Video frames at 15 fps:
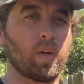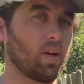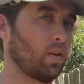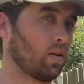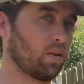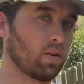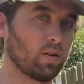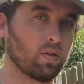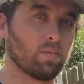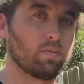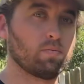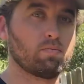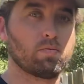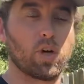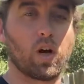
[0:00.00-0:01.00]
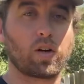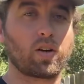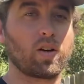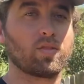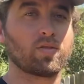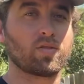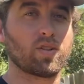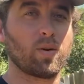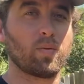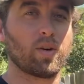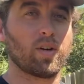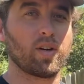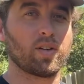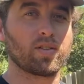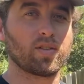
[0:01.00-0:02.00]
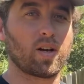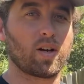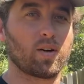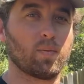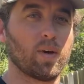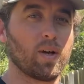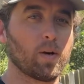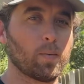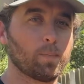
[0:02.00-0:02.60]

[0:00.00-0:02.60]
in the dog days of summer here in Sacramento.